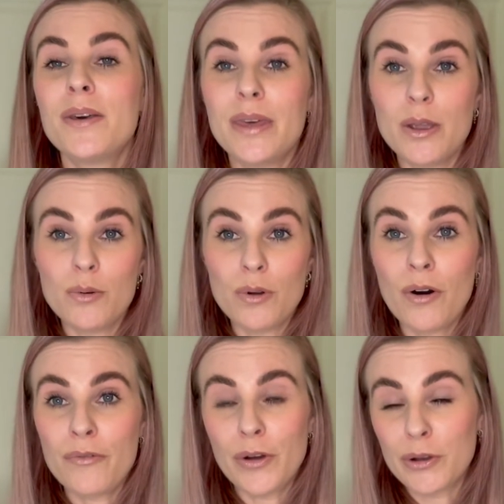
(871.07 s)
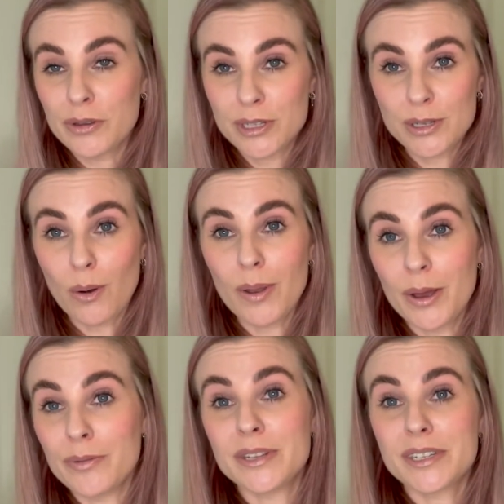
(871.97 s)
that you're not focused solely
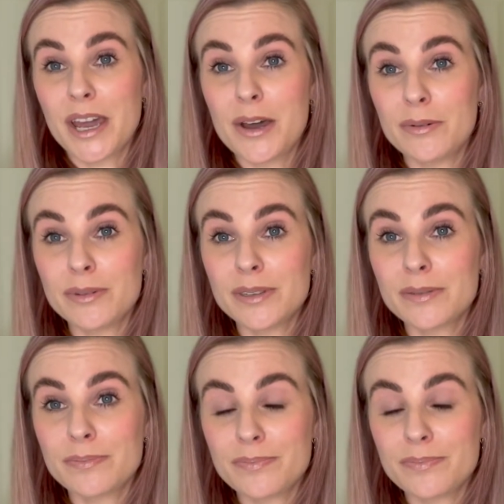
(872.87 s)
on the scales.